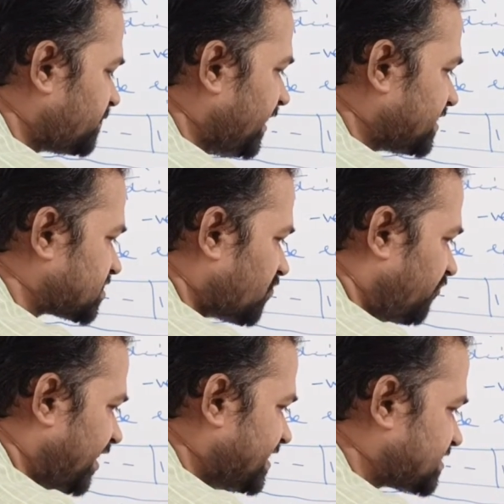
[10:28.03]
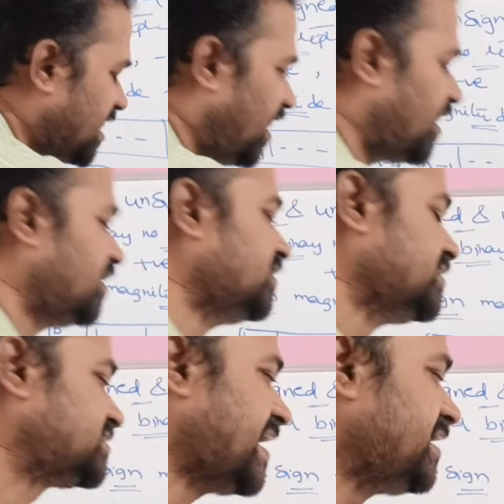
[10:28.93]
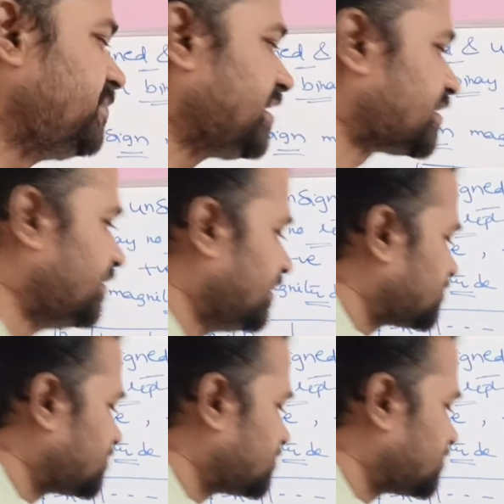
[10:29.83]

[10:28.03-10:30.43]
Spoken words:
means 1 is the sign bit.